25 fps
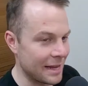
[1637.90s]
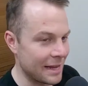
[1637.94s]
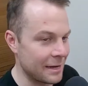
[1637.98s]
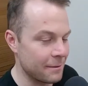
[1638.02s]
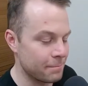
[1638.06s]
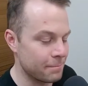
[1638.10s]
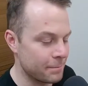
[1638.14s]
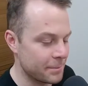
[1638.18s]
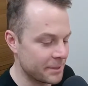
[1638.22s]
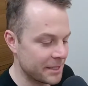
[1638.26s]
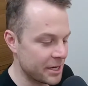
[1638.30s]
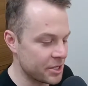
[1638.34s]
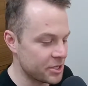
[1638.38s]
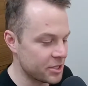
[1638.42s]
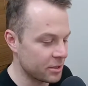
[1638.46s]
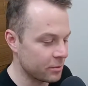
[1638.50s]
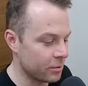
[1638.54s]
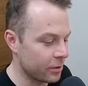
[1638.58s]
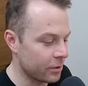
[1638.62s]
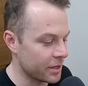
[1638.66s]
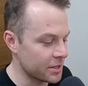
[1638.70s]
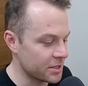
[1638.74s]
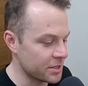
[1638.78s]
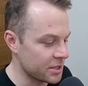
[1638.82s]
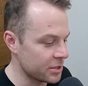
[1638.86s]
and potentially
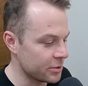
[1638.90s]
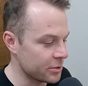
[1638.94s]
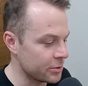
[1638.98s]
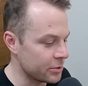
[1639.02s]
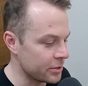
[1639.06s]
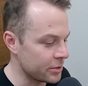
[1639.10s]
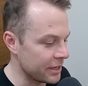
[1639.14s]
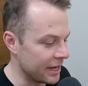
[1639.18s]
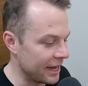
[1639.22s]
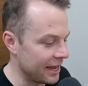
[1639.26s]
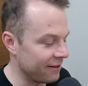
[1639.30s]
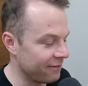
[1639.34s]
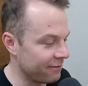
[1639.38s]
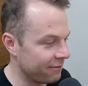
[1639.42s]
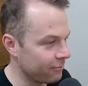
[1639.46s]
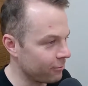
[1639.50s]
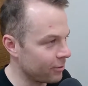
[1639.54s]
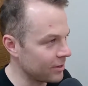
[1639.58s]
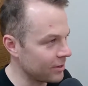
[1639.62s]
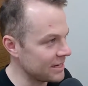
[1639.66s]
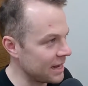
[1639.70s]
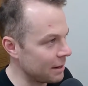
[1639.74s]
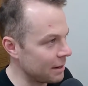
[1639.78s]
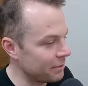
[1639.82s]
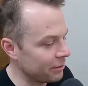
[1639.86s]
worries you, Hef,
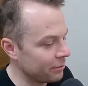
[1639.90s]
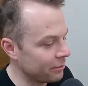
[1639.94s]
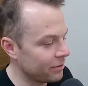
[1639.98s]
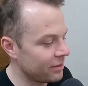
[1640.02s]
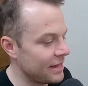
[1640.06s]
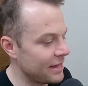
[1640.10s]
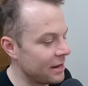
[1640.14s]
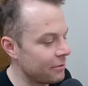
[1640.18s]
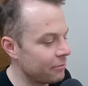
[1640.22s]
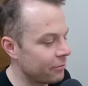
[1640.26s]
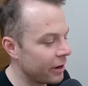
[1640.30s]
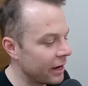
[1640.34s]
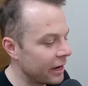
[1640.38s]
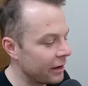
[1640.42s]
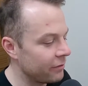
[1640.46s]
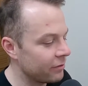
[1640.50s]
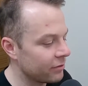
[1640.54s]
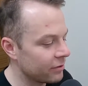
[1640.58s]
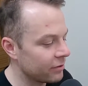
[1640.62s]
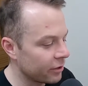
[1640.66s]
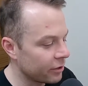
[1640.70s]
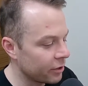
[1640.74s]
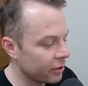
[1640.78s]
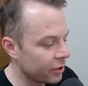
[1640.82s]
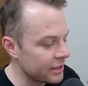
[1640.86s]
what's happening with Ned
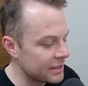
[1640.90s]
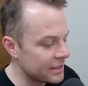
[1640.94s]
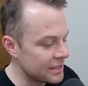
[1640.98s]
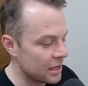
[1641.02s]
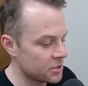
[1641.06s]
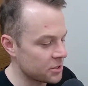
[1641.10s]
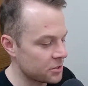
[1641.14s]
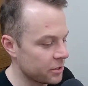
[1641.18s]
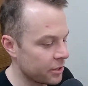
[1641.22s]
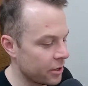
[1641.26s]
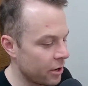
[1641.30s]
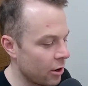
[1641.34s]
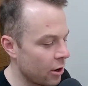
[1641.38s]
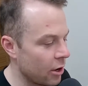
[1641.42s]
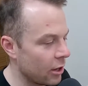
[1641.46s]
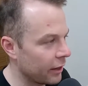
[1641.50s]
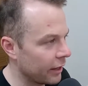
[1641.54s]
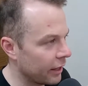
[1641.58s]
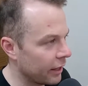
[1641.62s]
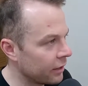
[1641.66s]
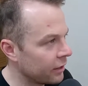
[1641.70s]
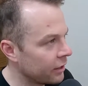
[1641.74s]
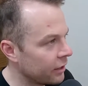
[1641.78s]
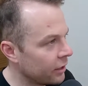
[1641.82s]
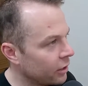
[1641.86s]
Reeves? I know you touched on it
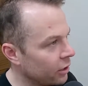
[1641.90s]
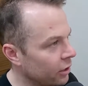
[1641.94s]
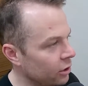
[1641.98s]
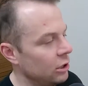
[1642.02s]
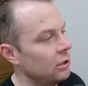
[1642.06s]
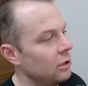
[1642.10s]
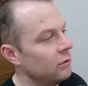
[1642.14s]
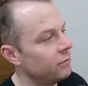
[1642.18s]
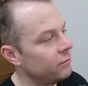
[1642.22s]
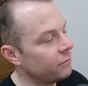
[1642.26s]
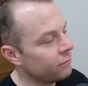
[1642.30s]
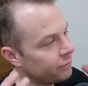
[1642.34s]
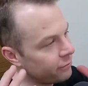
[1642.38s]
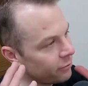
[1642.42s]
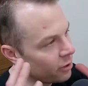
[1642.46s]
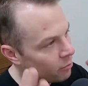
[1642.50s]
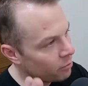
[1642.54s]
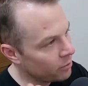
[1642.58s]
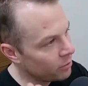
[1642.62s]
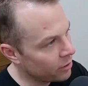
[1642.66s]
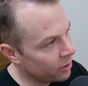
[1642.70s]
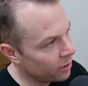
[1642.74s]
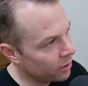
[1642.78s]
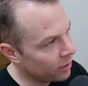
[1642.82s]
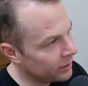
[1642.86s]
earlier. You've
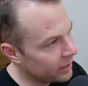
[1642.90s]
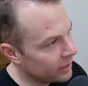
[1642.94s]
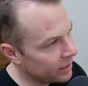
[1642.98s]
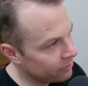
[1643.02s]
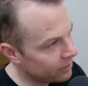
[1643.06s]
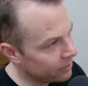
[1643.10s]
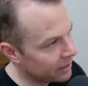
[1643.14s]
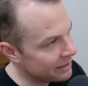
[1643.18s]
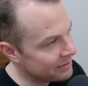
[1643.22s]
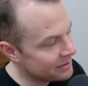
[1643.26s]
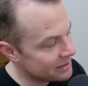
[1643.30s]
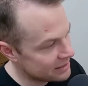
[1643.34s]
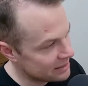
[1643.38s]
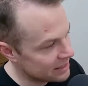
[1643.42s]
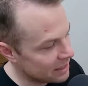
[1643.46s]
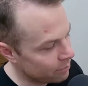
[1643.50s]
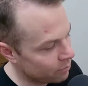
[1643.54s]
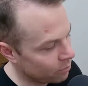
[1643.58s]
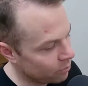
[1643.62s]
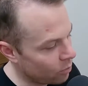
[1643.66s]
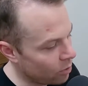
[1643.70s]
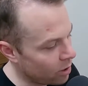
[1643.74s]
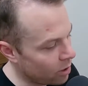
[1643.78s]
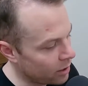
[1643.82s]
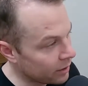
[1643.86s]
firmly got Ned Reeves as
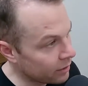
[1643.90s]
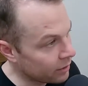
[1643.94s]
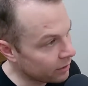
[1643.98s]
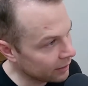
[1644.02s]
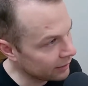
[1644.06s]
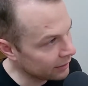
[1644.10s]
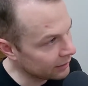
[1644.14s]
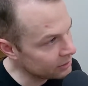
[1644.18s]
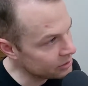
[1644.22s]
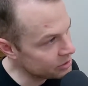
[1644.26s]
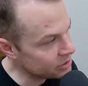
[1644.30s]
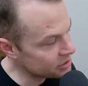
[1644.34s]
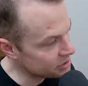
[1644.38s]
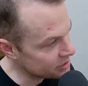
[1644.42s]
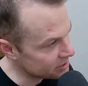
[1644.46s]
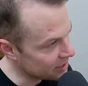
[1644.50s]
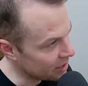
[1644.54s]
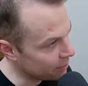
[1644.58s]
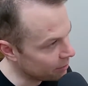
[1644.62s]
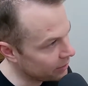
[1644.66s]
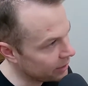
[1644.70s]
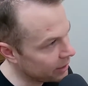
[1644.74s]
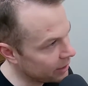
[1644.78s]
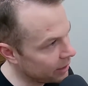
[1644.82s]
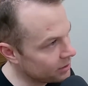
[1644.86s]
number 1 and Lynch has just
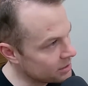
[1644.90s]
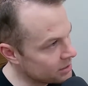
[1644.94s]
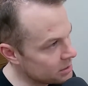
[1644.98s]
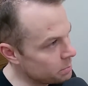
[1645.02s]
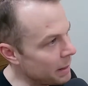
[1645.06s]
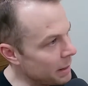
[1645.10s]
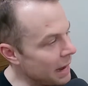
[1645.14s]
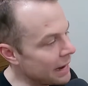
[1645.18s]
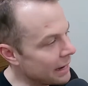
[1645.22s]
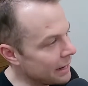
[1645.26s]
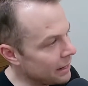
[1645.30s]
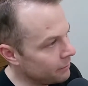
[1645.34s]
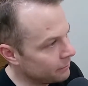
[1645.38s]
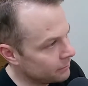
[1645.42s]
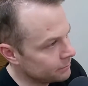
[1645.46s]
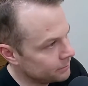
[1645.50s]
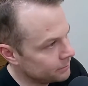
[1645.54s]
come in there as backup?